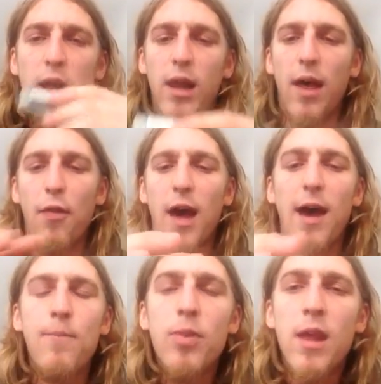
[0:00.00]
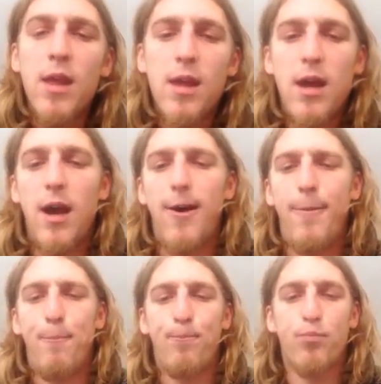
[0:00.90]
Like that.
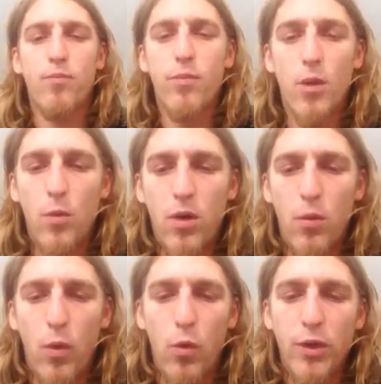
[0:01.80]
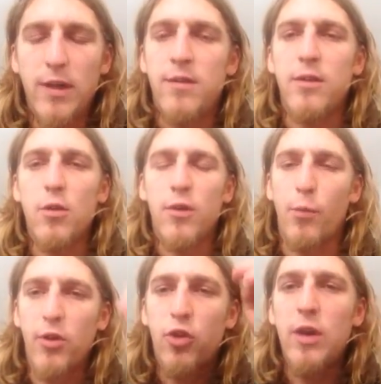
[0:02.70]
All you need to do is,
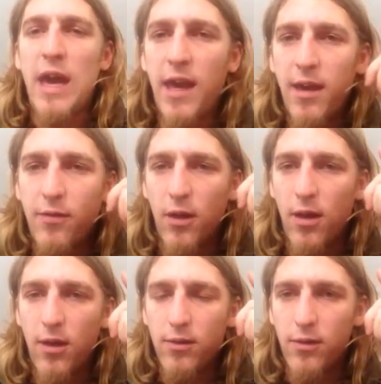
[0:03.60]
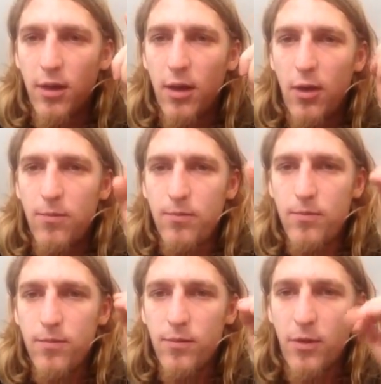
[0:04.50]
once you hear the note,
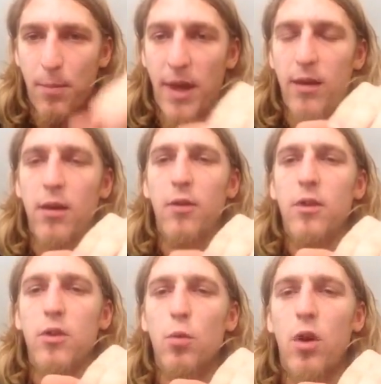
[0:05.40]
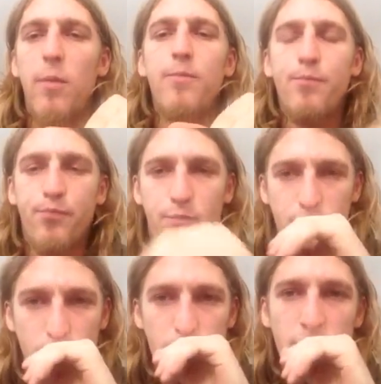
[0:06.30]
the bent note that you want,
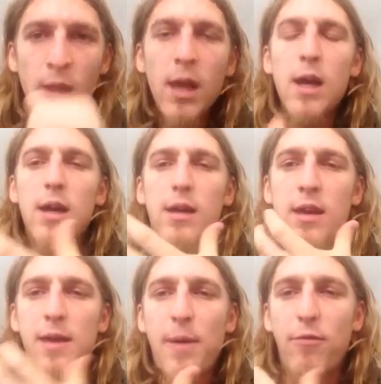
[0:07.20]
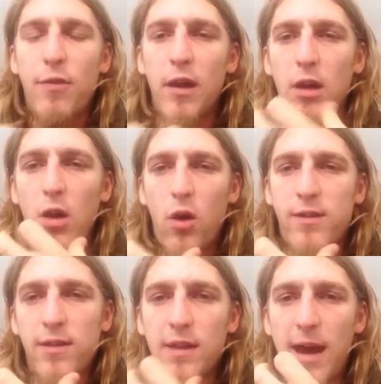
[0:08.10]
keep everything
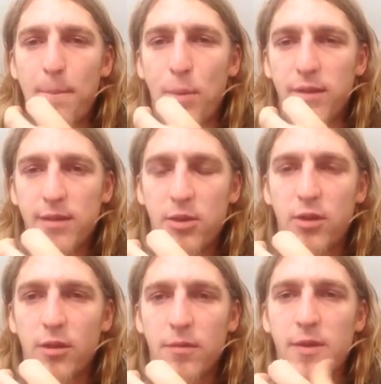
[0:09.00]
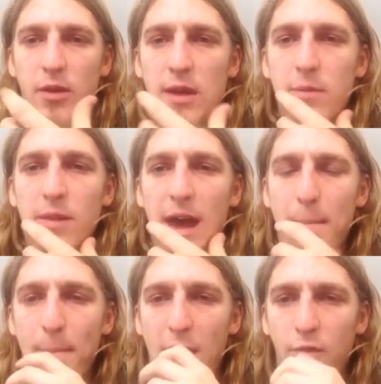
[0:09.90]
locked in that position. So keep
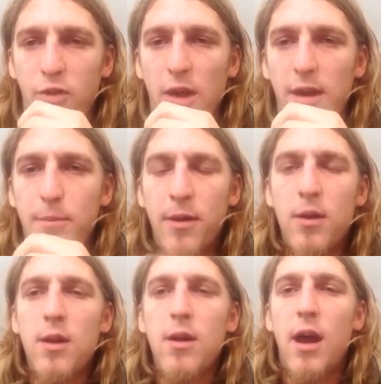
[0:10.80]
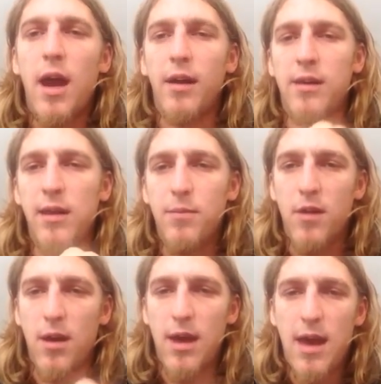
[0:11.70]
that mouth shape and keep
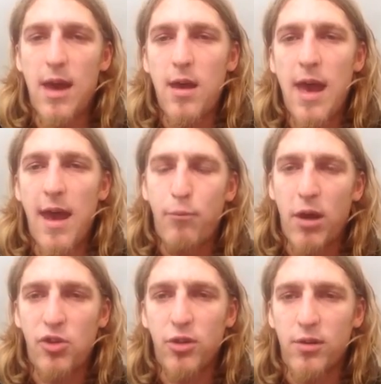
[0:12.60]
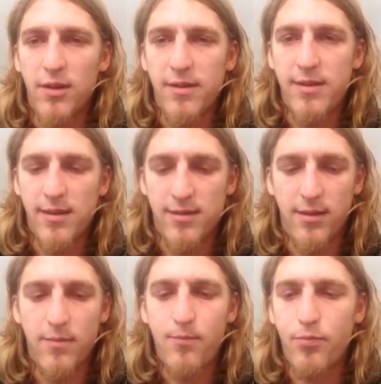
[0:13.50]
the air pressure
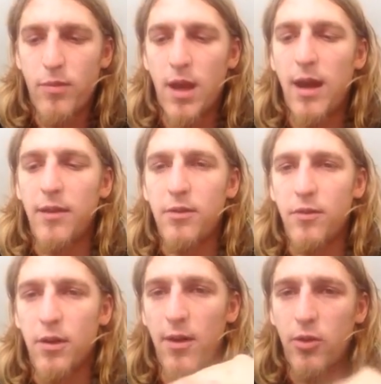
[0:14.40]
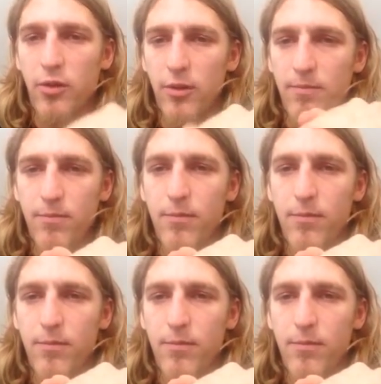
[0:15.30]
consistent, and the note should